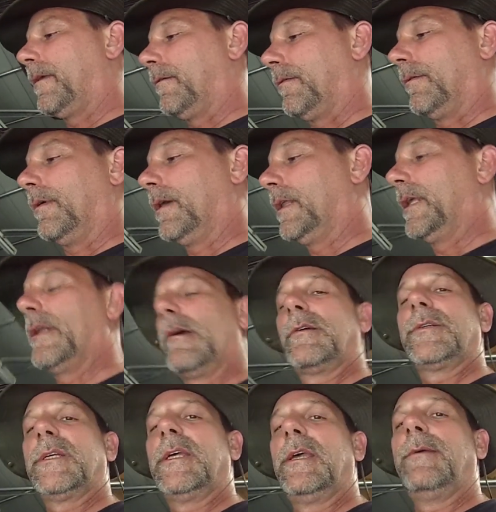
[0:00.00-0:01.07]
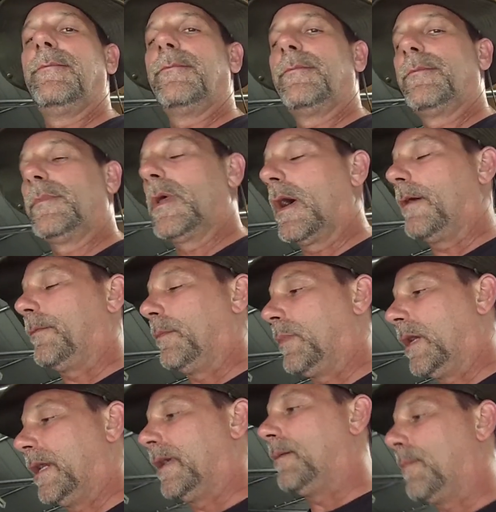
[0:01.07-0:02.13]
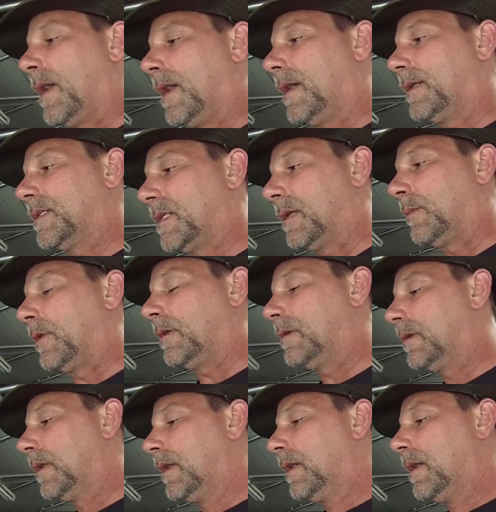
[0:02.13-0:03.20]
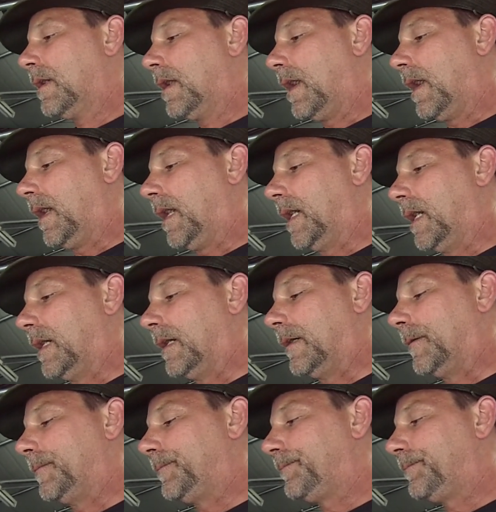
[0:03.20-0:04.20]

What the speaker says: really dirt cheap off a buddy of mine, Jimmy, uh,